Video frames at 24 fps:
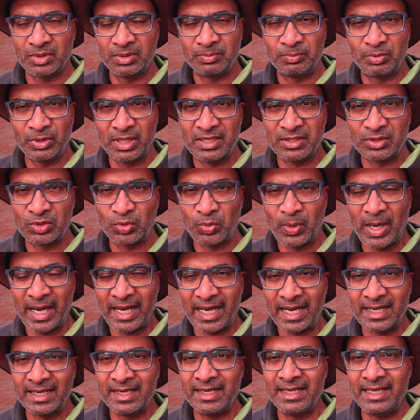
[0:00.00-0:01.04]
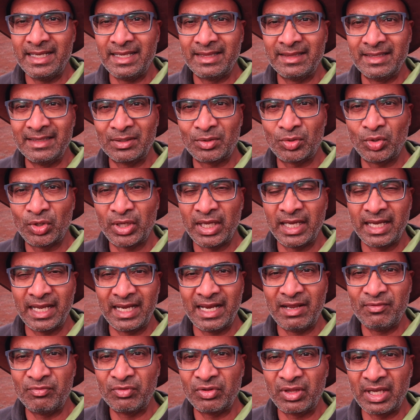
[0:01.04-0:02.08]
put in the swag underneath and the cooking
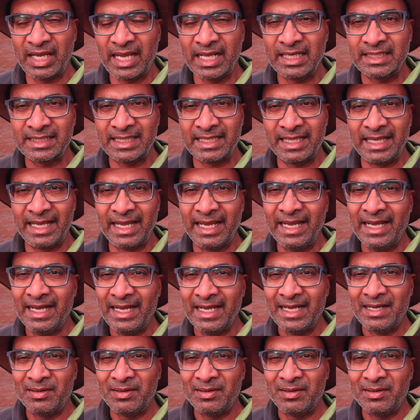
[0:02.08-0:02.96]
and everything else in there